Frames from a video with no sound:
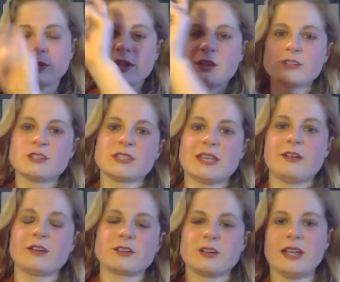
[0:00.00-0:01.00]
well, here's
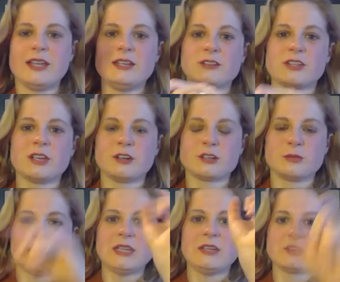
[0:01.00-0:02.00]
character A, here's
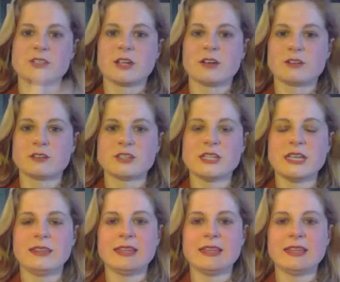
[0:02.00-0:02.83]
character B, here's character C.